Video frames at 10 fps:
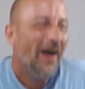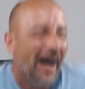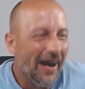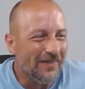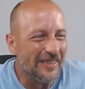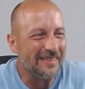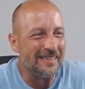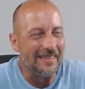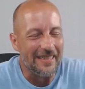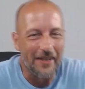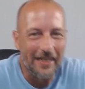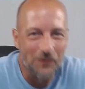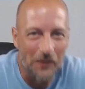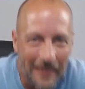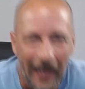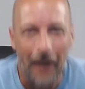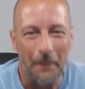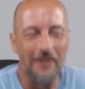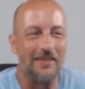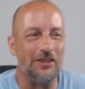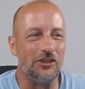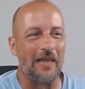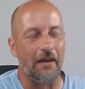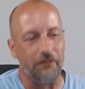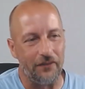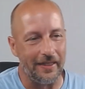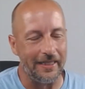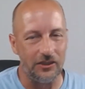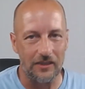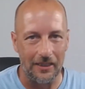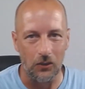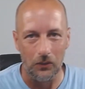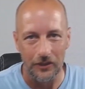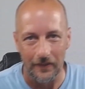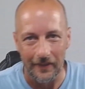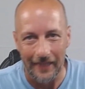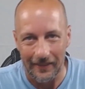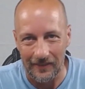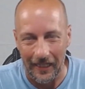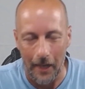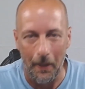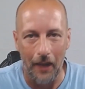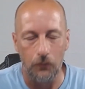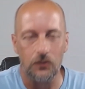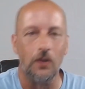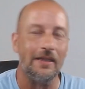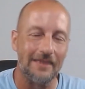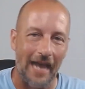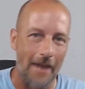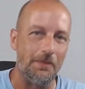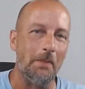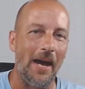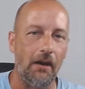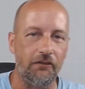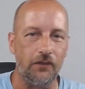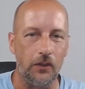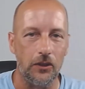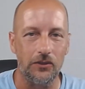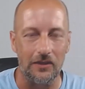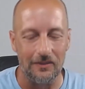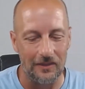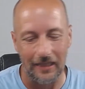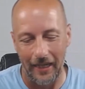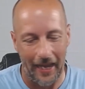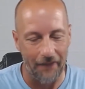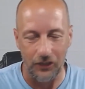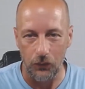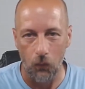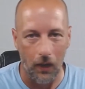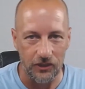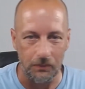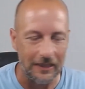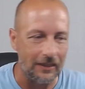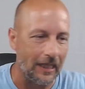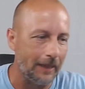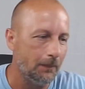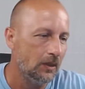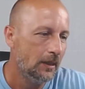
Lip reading: I'm just sitting here answering comments. I just got finished. I told you the next time I was going to type them out first instead of having you watch me type.